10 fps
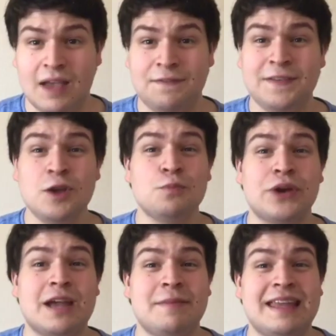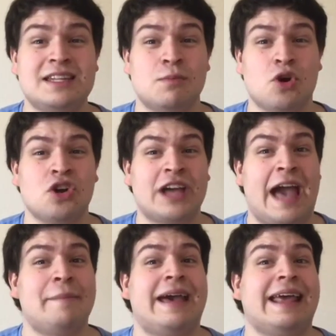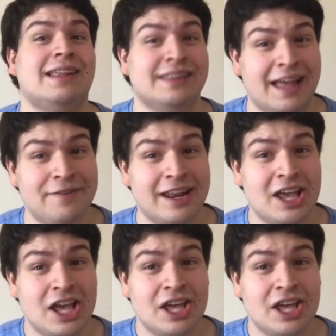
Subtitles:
you bring him into Mortal Kombat 11,